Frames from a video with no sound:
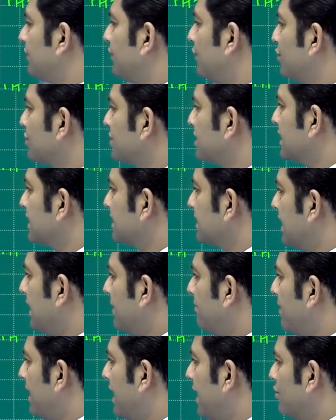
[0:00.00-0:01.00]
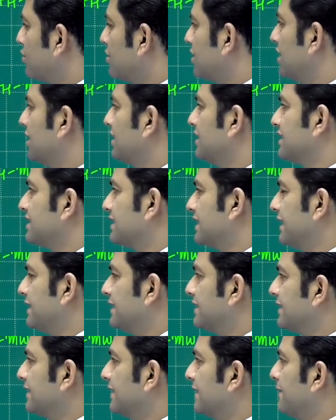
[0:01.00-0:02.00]
forces about the
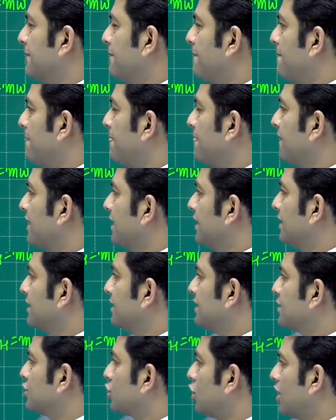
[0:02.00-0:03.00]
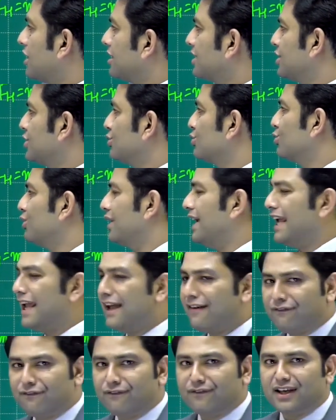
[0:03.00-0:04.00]
center, the torque due to
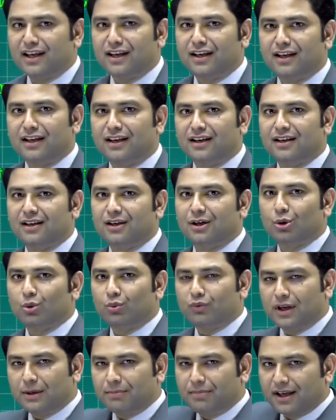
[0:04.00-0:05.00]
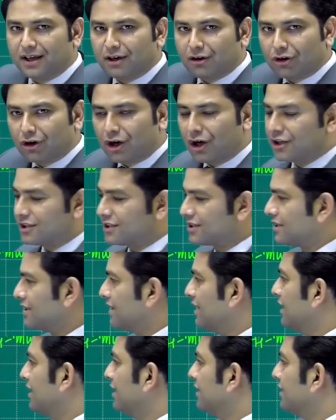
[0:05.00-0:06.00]
FV will be cross,
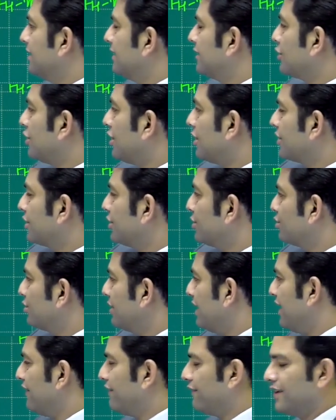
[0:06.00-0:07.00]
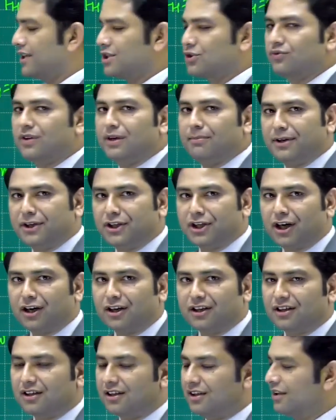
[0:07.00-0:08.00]
the torque due to FH will be
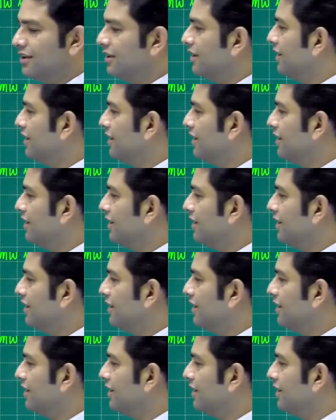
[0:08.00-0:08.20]
dot.